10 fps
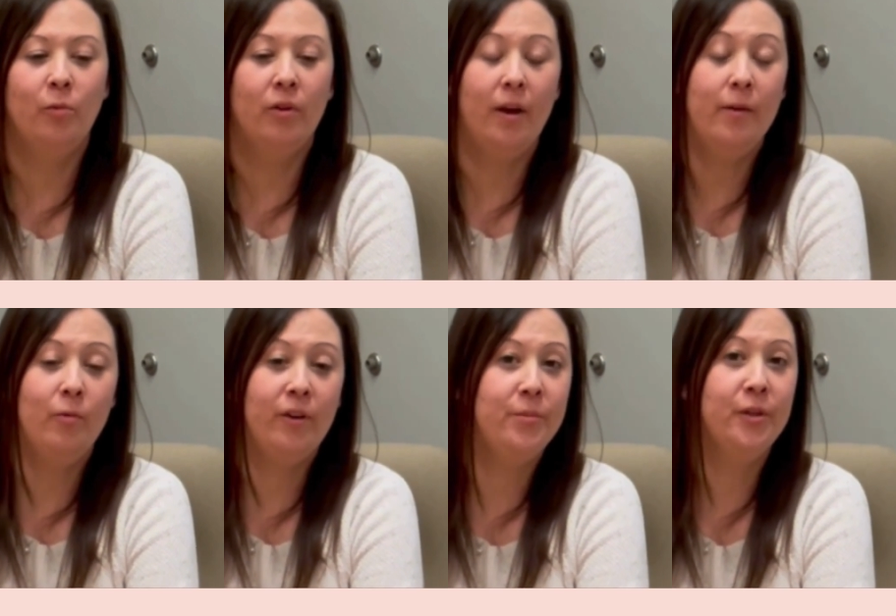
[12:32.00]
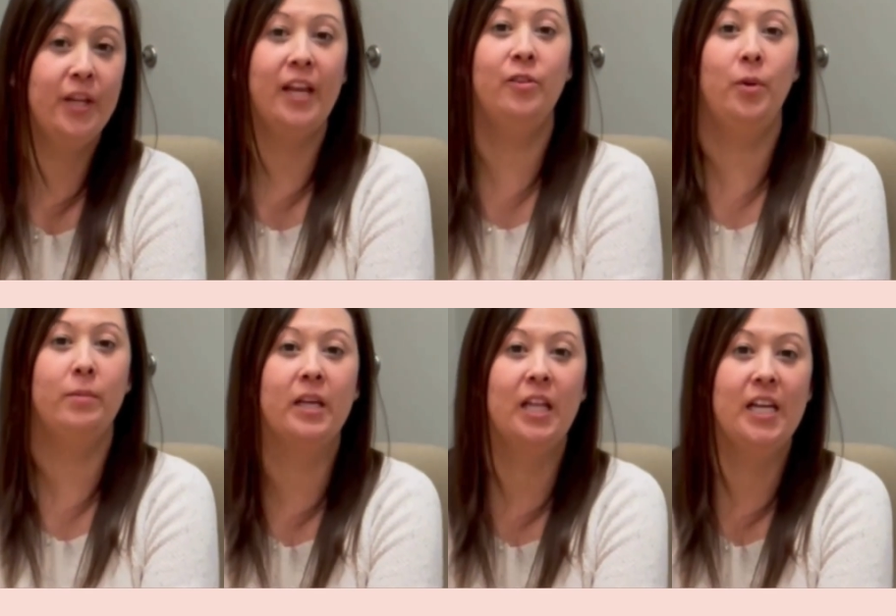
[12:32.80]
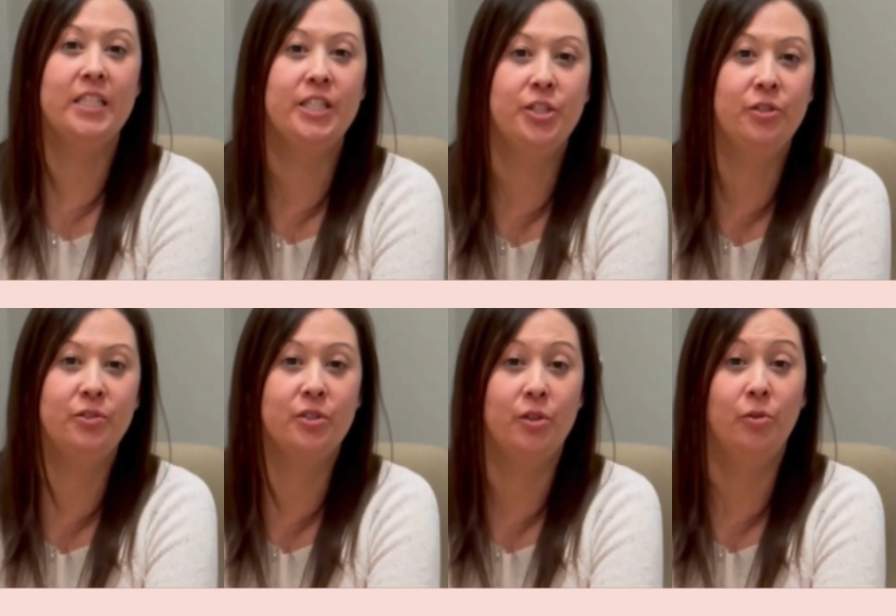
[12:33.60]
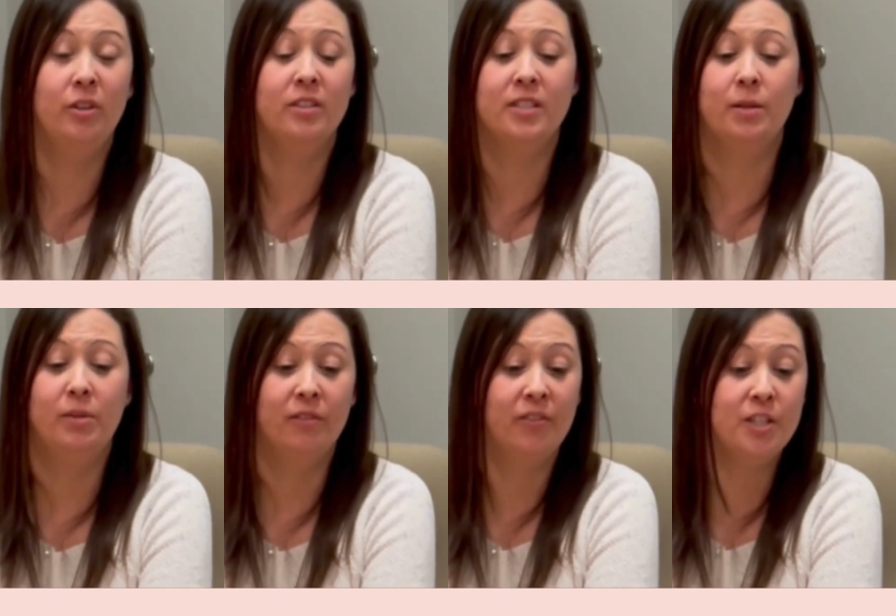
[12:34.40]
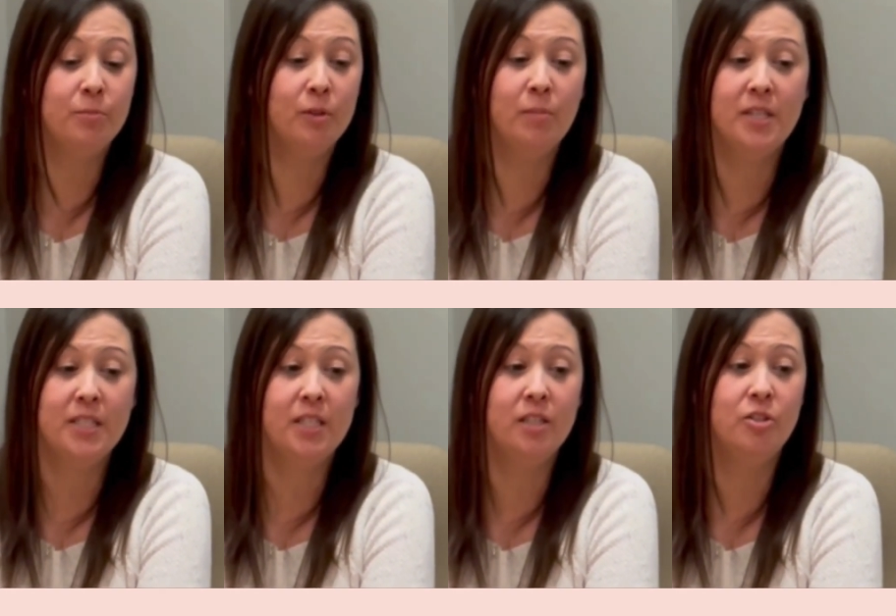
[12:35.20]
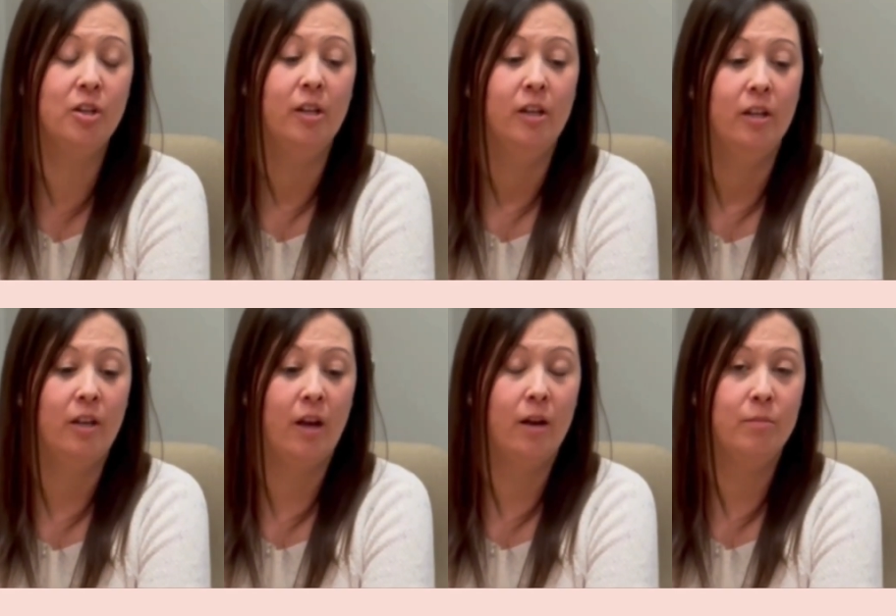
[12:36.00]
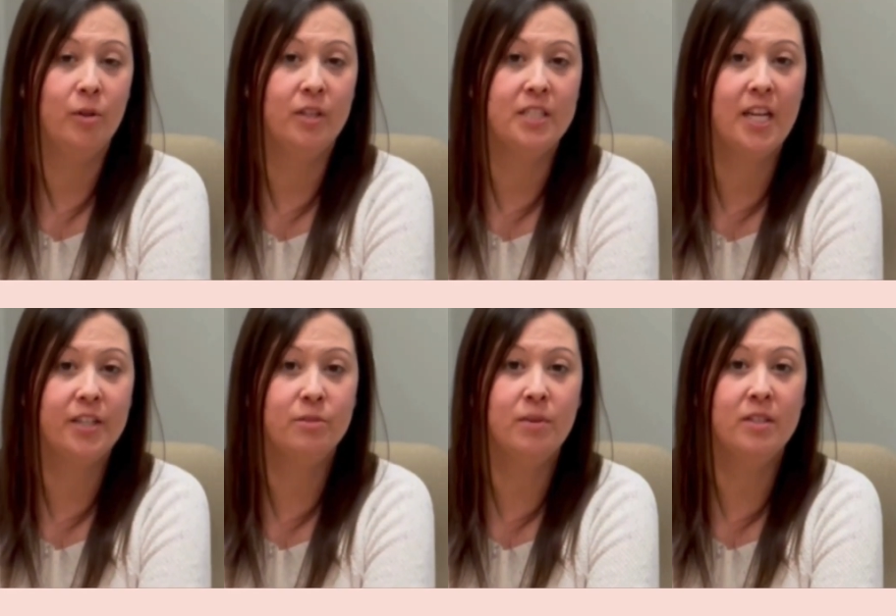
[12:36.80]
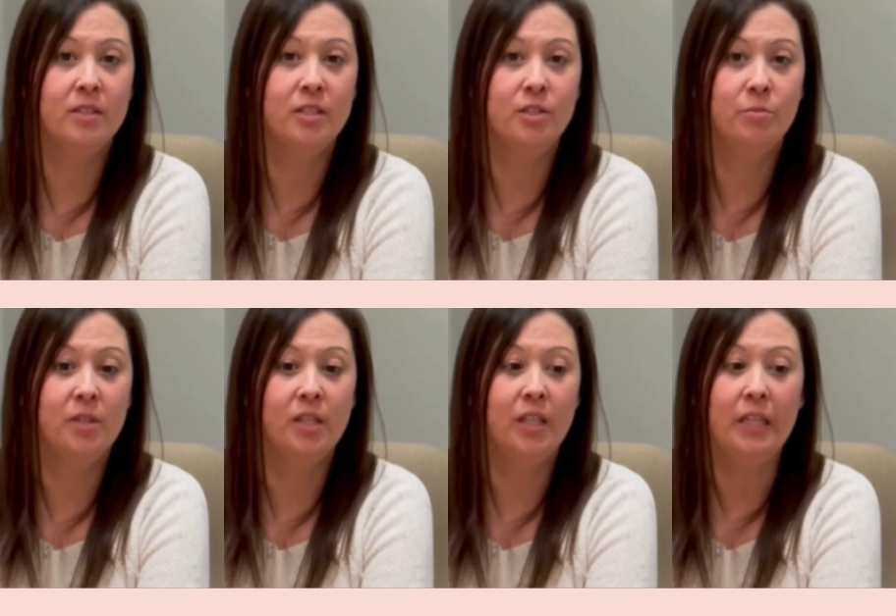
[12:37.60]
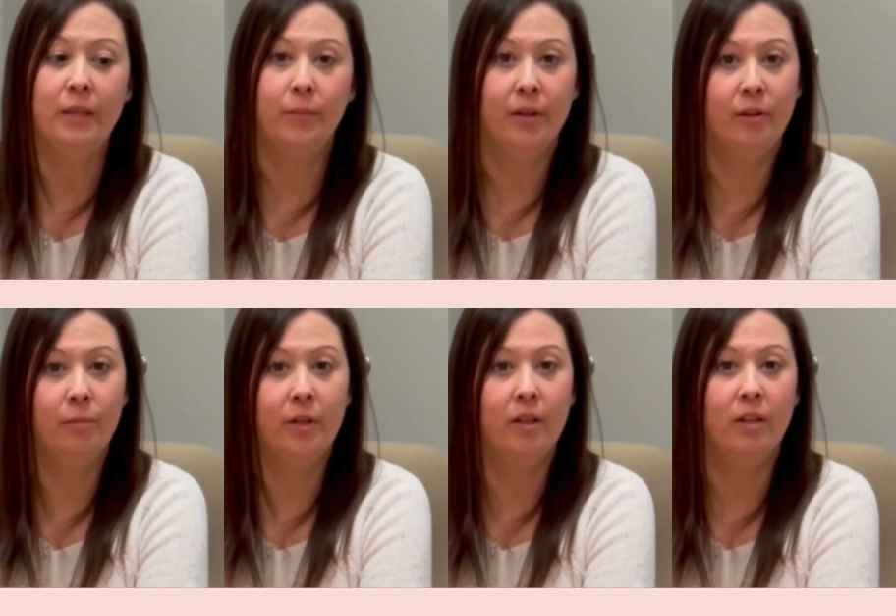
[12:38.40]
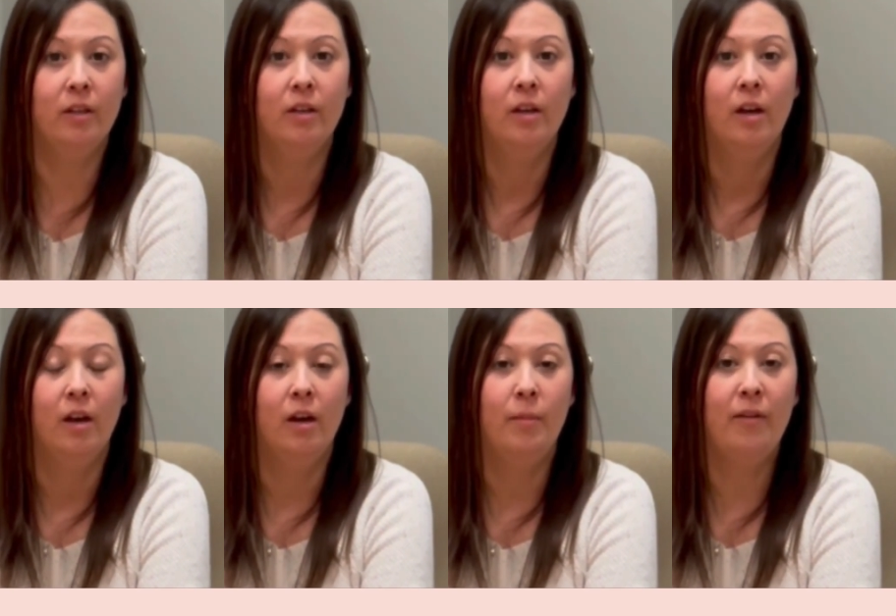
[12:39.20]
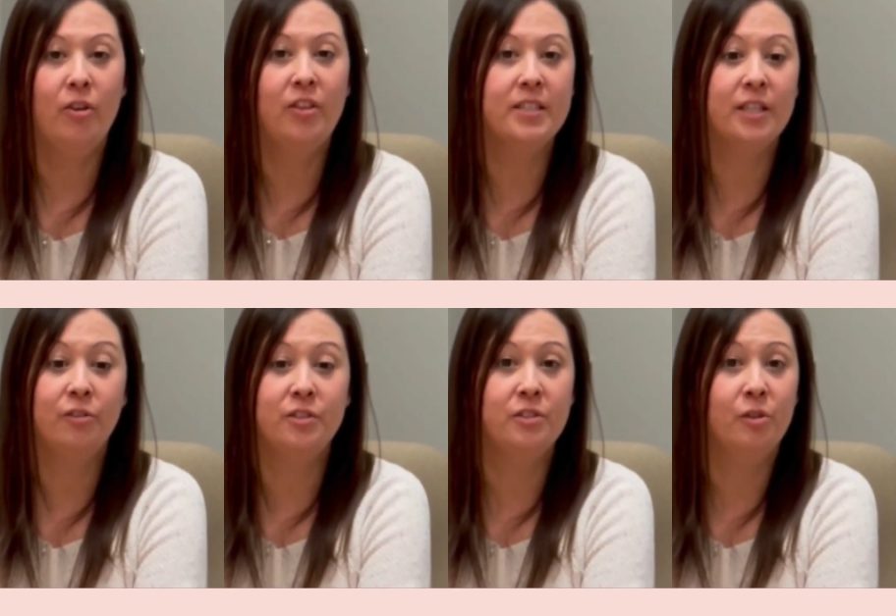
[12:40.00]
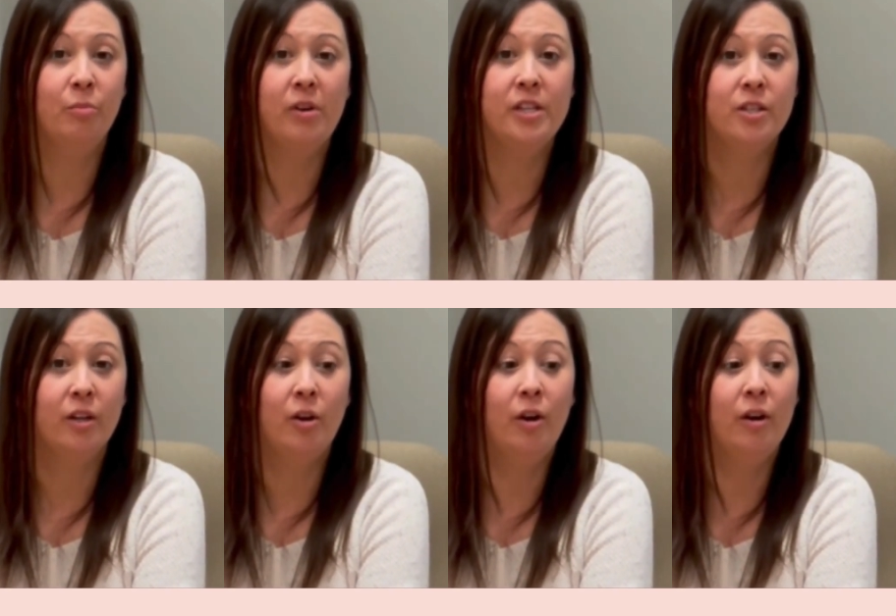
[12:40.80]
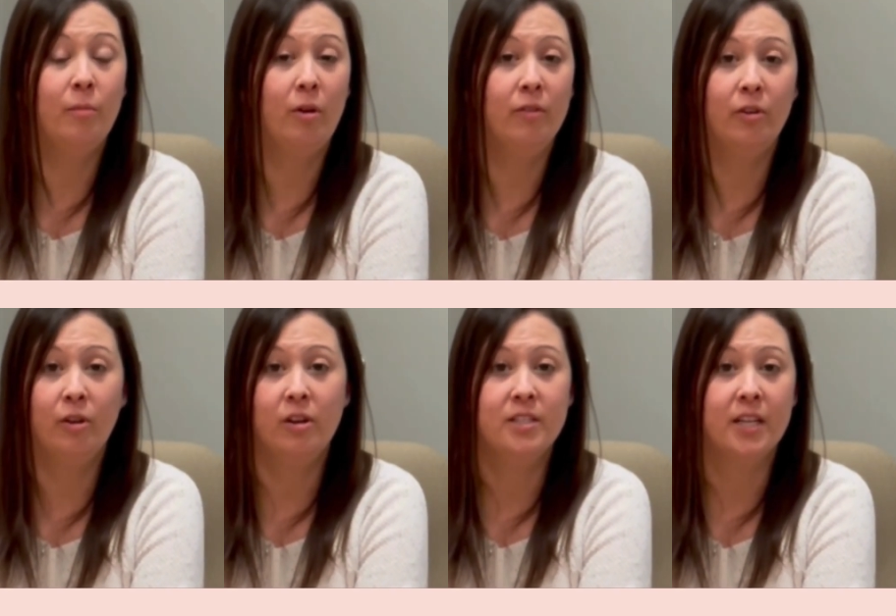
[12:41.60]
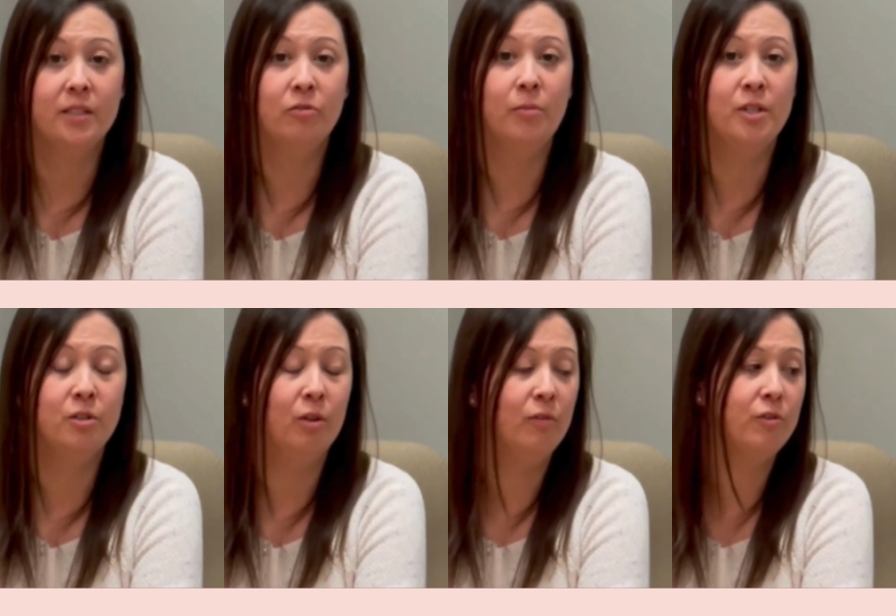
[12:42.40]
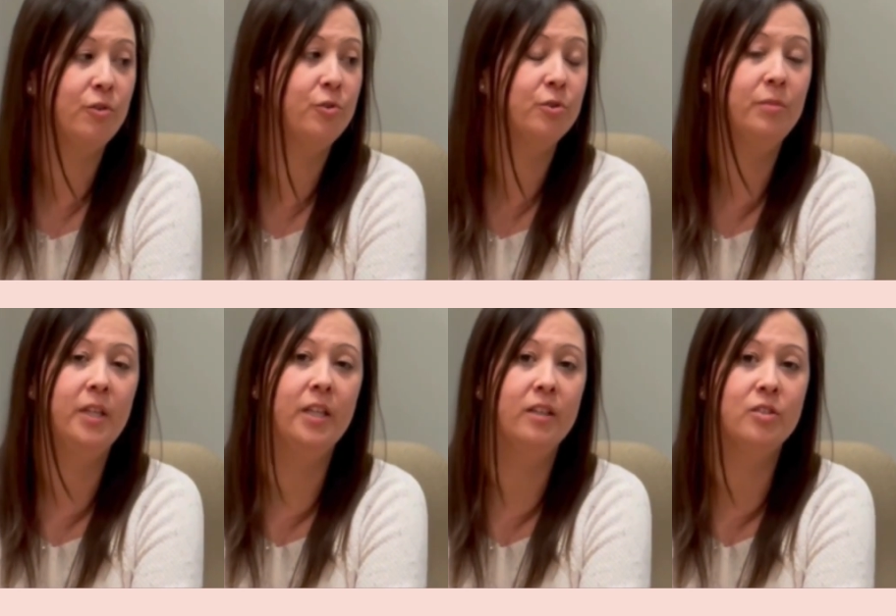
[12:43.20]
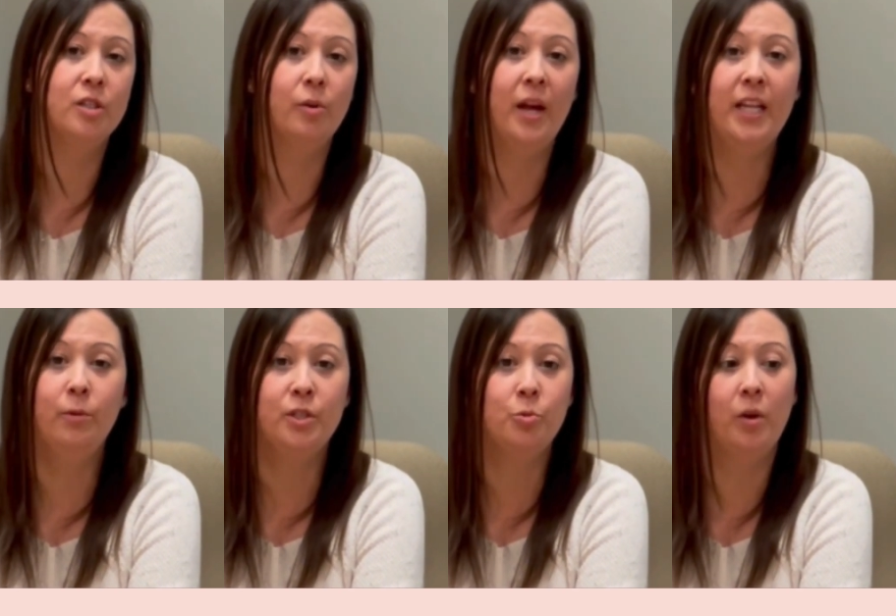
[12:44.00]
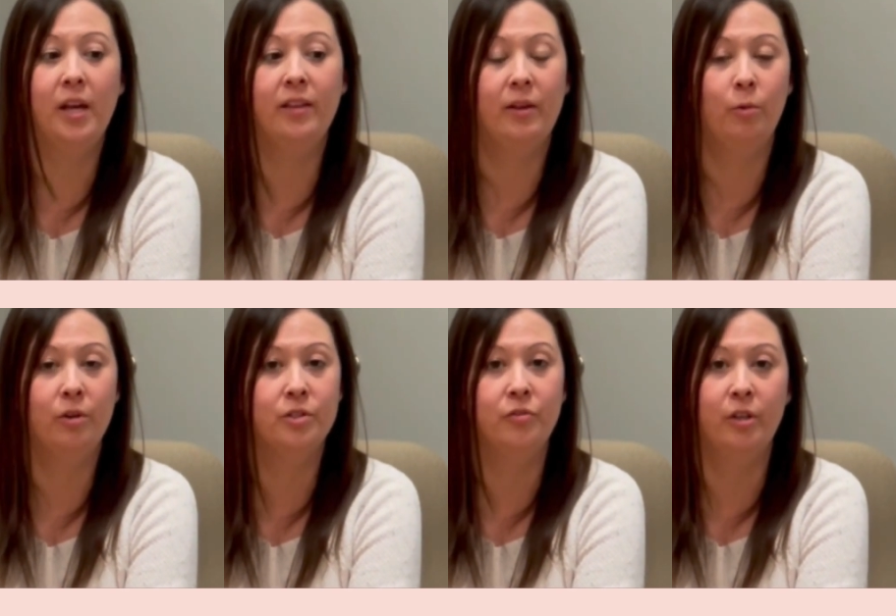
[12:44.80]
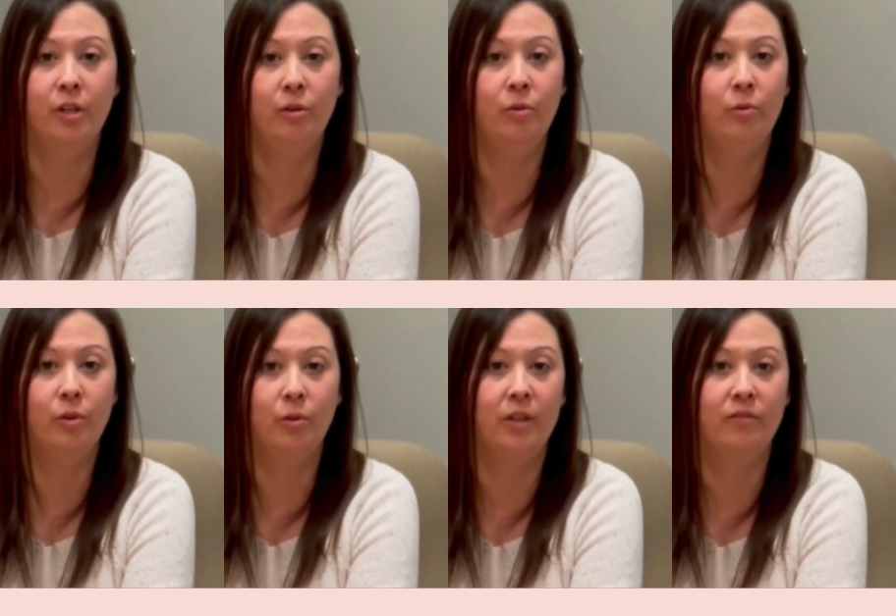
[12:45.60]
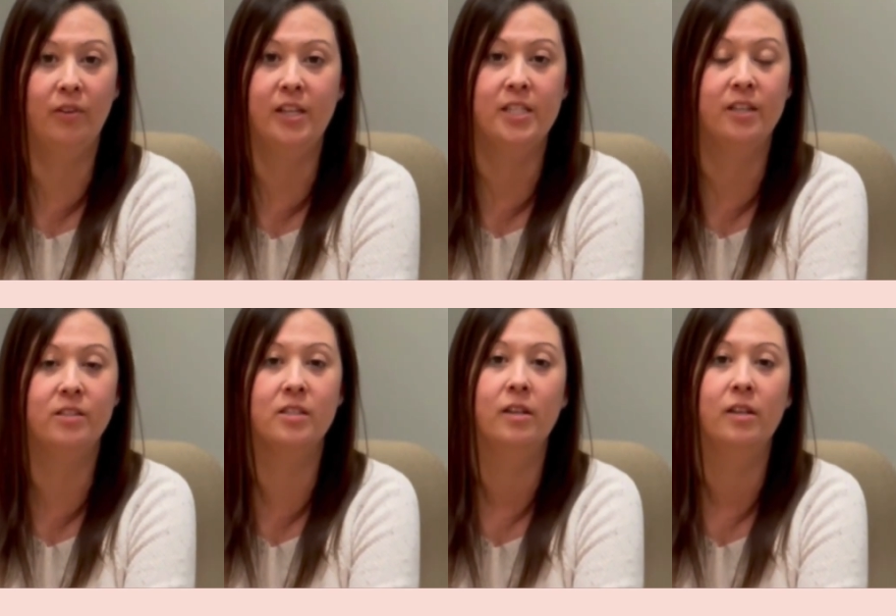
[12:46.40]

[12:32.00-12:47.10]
I communicate the way my clients do, so you can send me a Facebook message, you can text message me, email me. Everything's at KristinO'Brien.com, all of our contact information, all of our social media. So any which way that works for you, you can find us